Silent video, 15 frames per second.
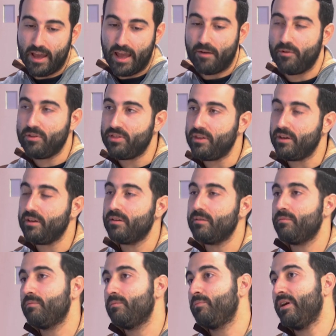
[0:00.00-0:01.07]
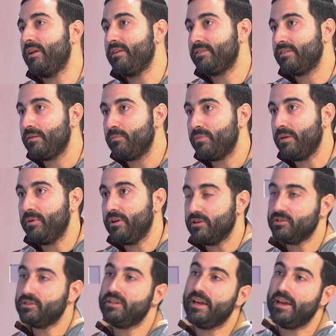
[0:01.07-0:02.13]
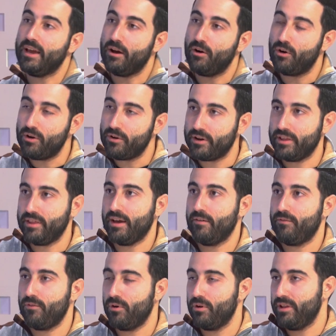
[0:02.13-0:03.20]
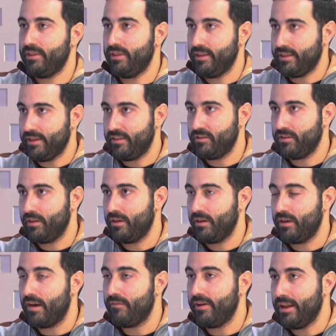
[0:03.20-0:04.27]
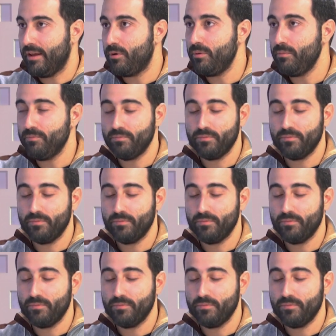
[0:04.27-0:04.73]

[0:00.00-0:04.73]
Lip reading: everything very simply, because they already have all the data available.